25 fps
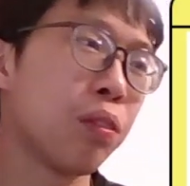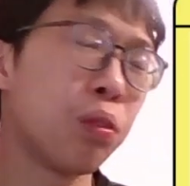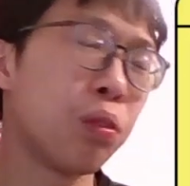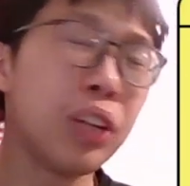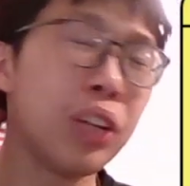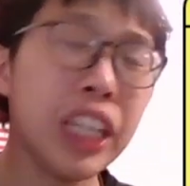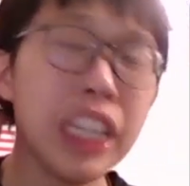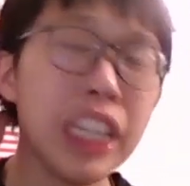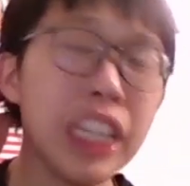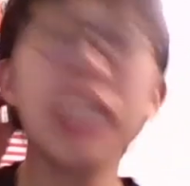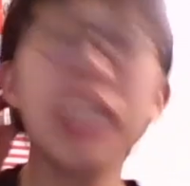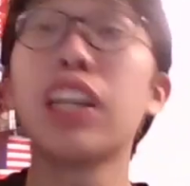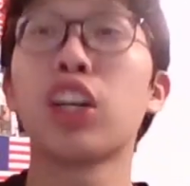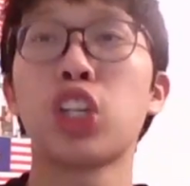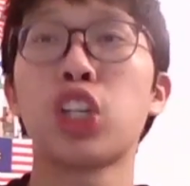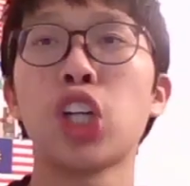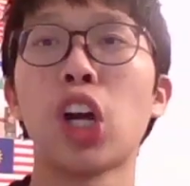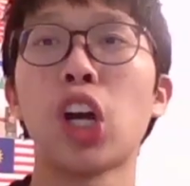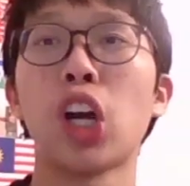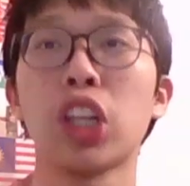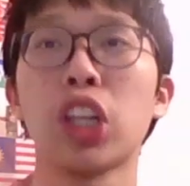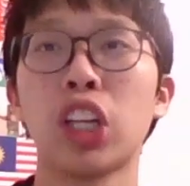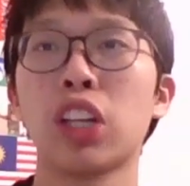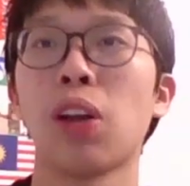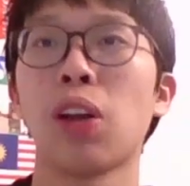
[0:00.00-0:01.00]
We need a
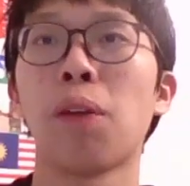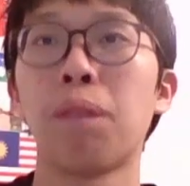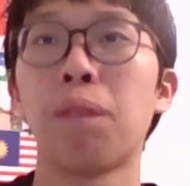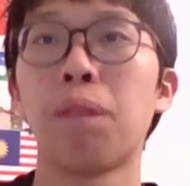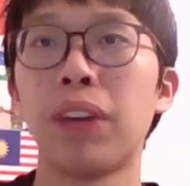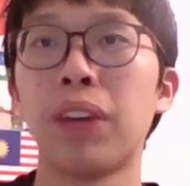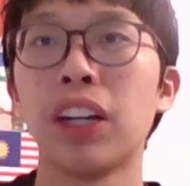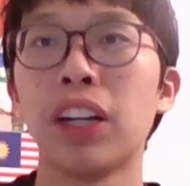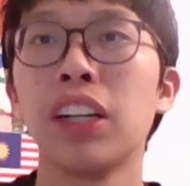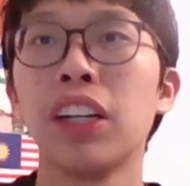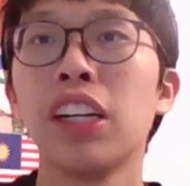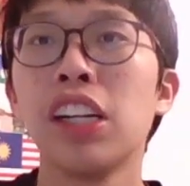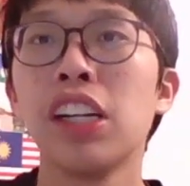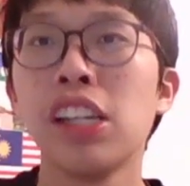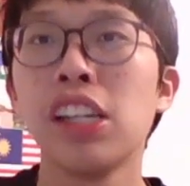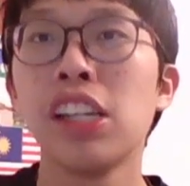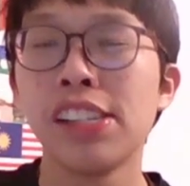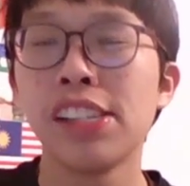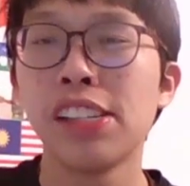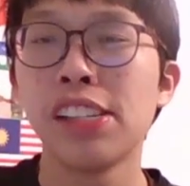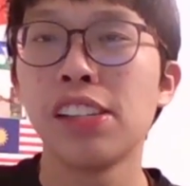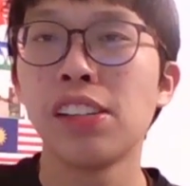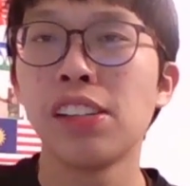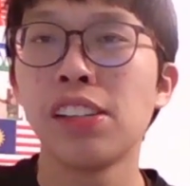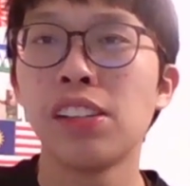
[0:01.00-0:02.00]
shot stopper
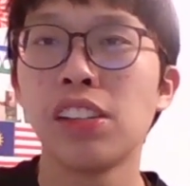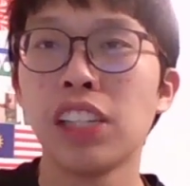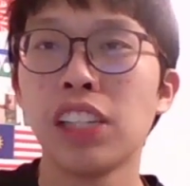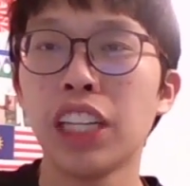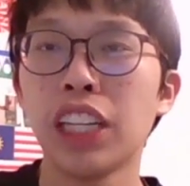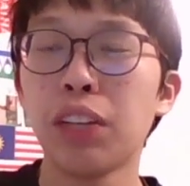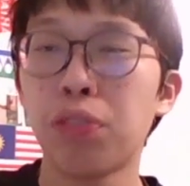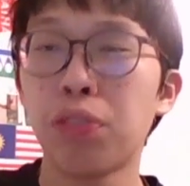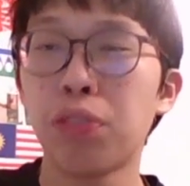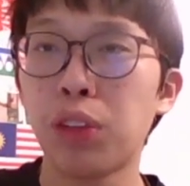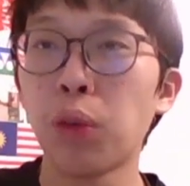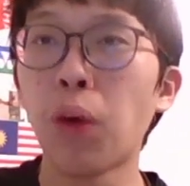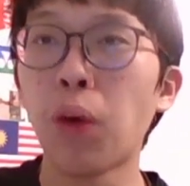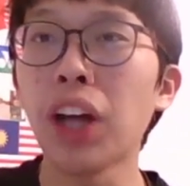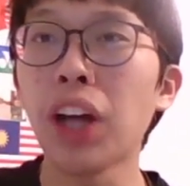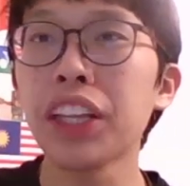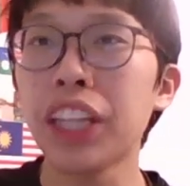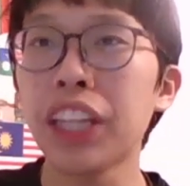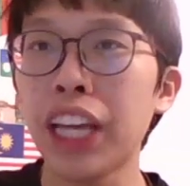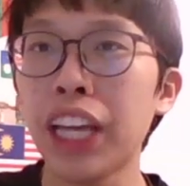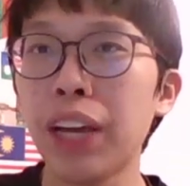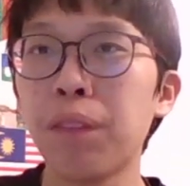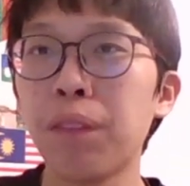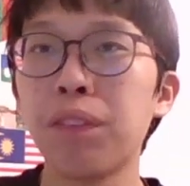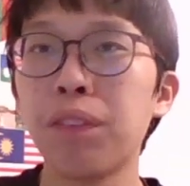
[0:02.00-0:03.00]
if you want
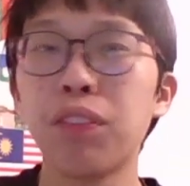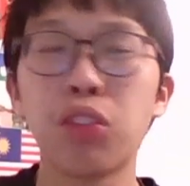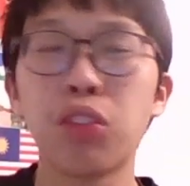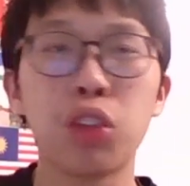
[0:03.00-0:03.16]
him